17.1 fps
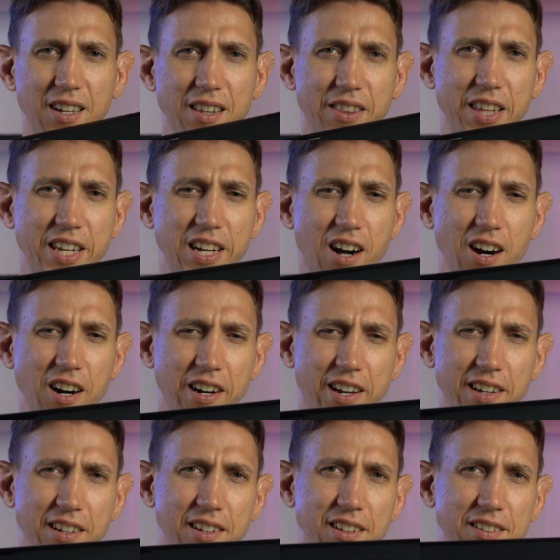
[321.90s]
The Arc
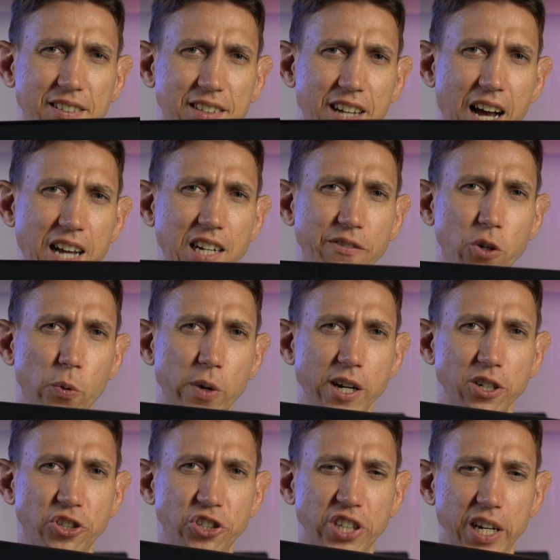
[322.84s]
is kind of a
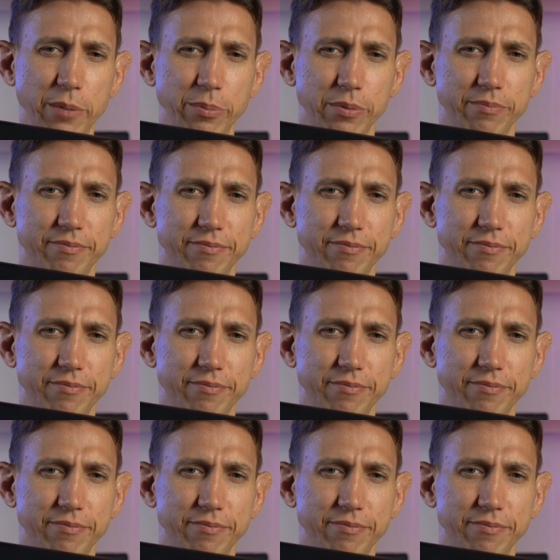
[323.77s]
weird shape.